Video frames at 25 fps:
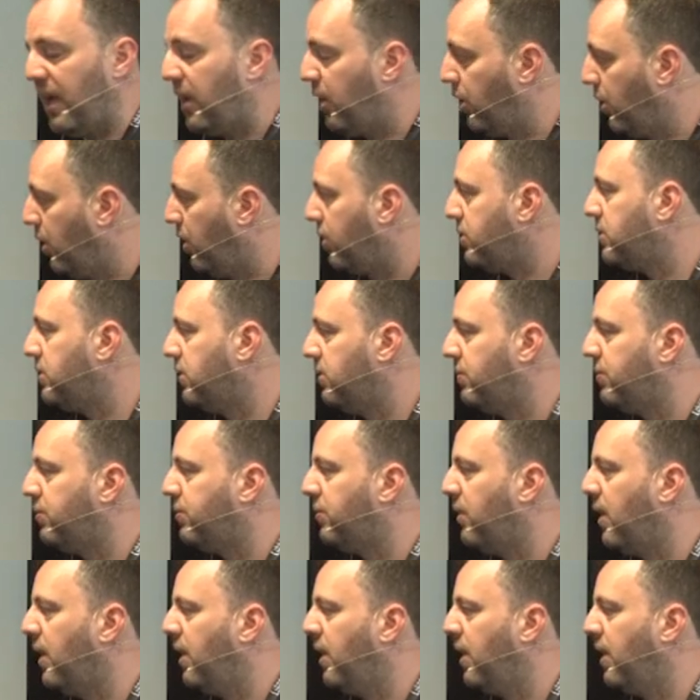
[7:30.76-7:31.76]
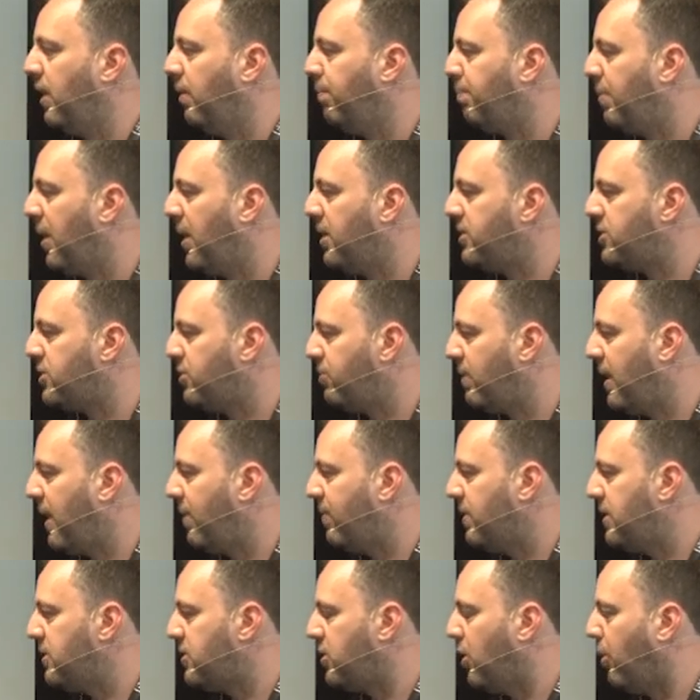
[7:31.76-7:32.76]
a lot of buzz
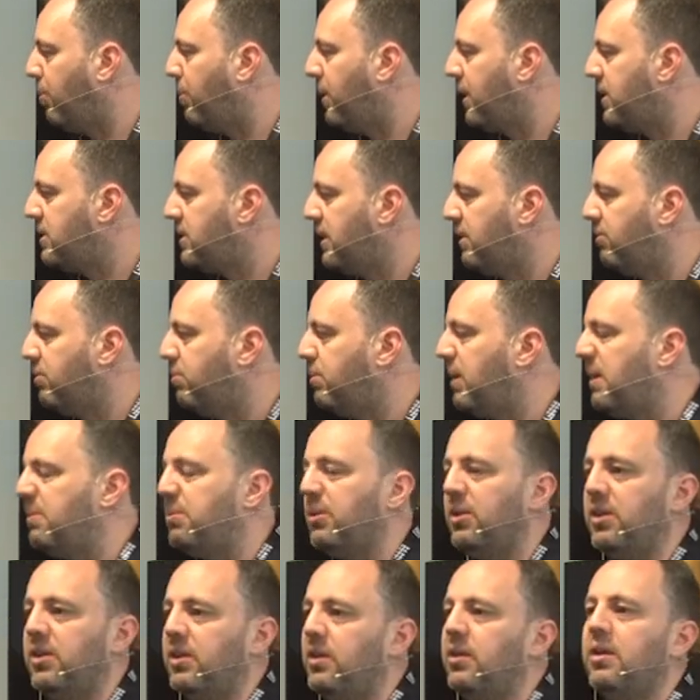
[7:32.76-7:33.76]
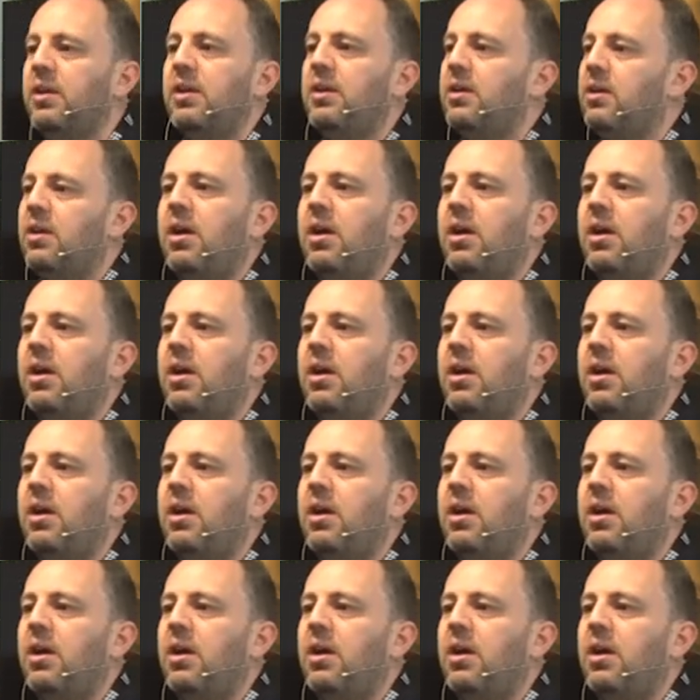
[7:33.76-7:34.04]
around these topics, even people that